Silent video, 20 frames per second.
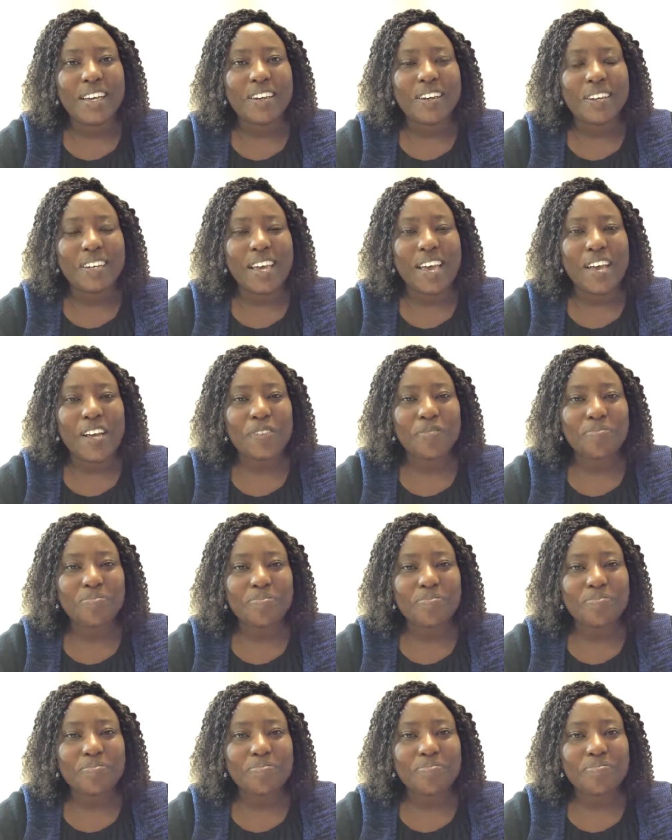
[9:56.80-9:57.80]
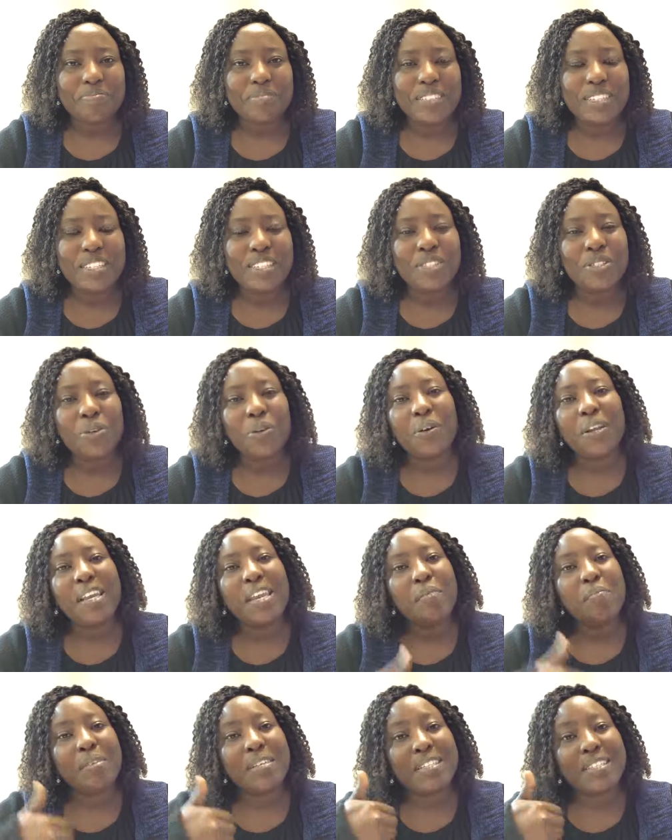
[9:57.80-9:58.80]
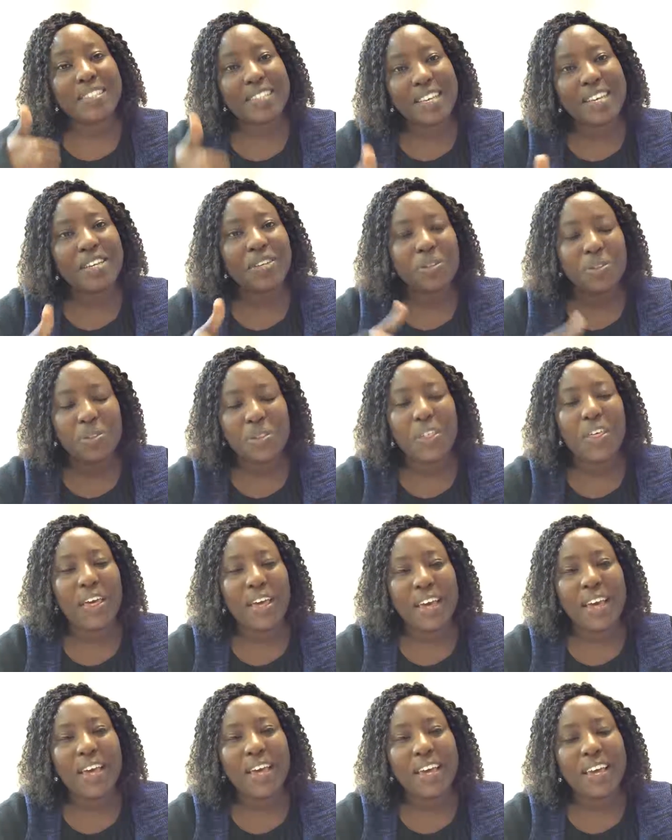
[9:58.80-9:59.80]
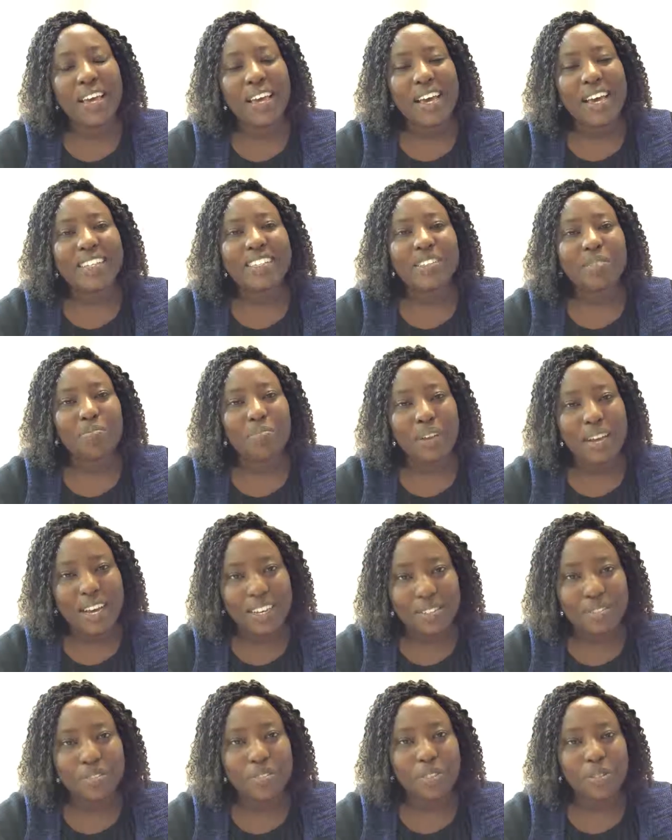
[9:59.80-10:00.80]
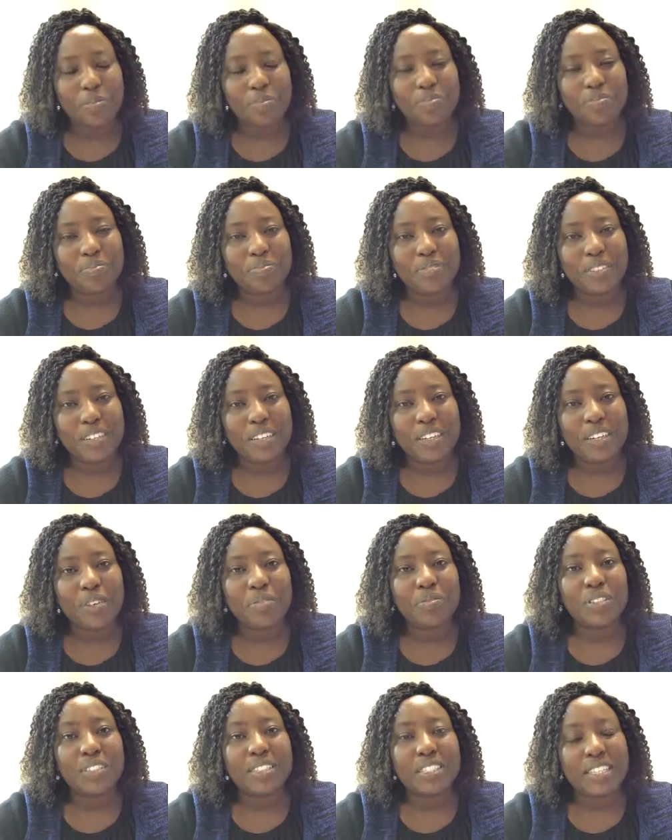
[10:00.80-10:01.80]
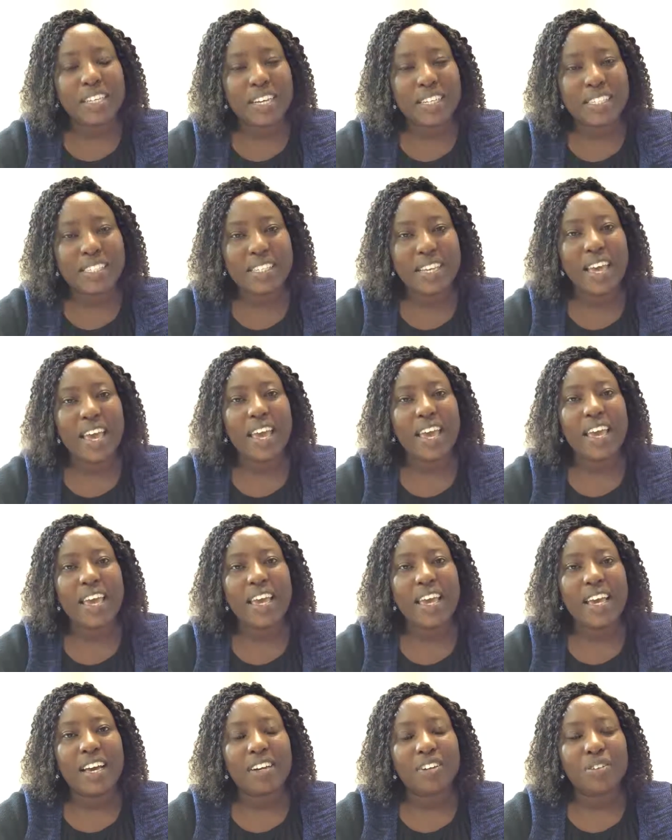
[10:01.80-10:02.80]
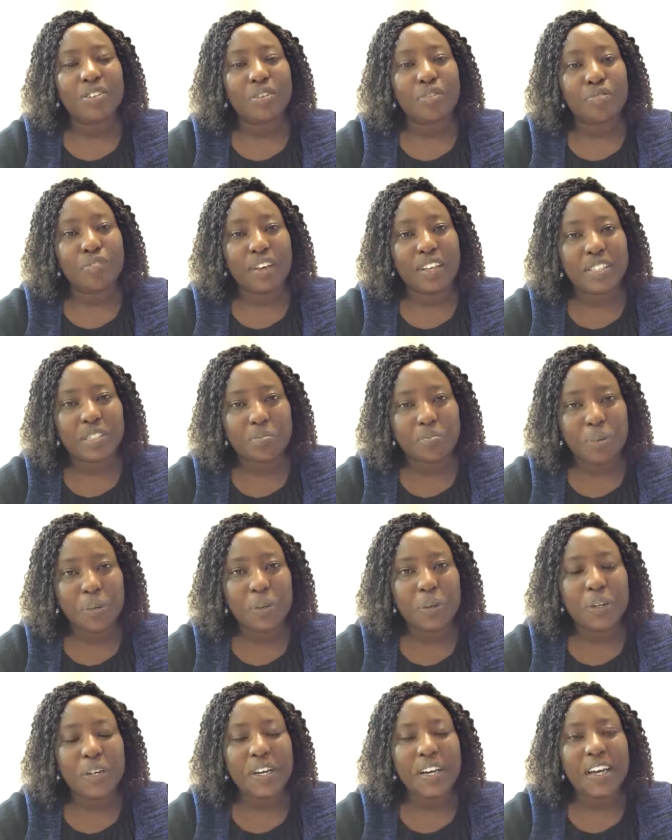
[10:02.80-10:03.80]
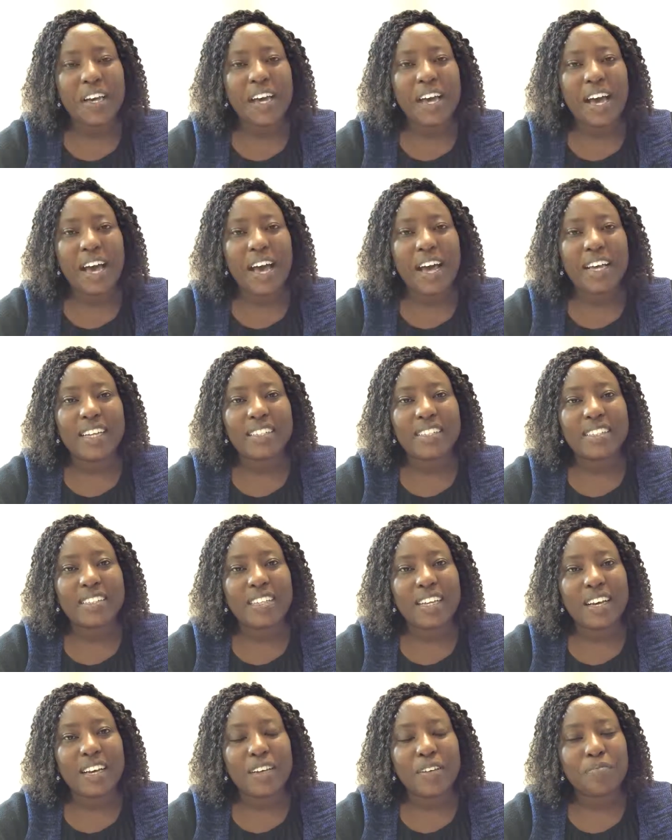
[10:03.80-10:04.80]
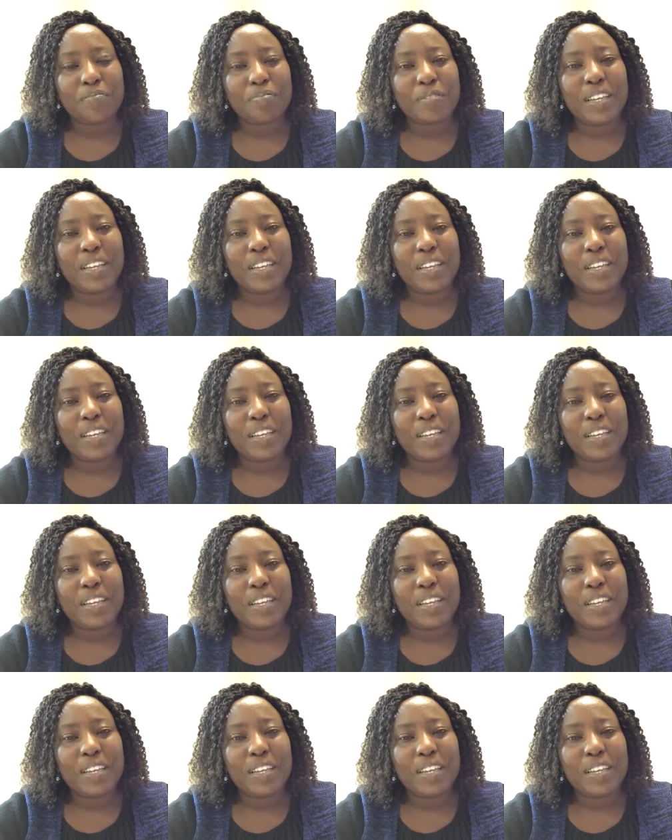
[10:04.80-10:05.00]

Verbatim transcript: Okay? So let me see you there on the platform of the DSA on the Facebook and uh,